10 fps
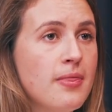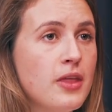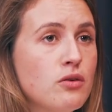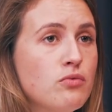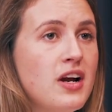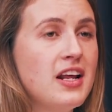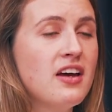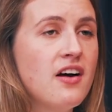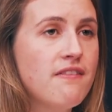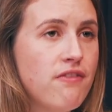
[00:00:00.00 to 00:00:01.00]
that are
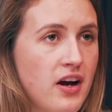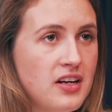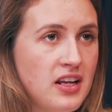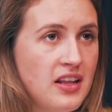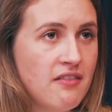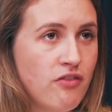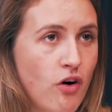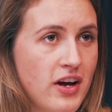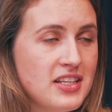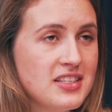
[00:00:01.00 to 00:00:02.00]
really finding their
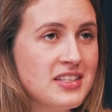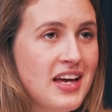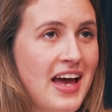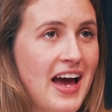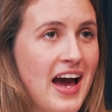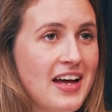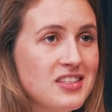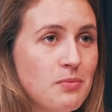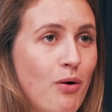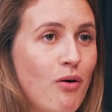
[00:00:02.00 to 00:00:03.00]
voice,
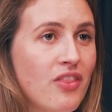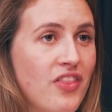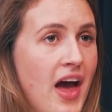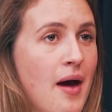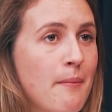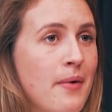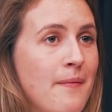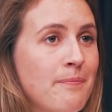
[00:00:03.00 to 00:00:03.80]
and support them,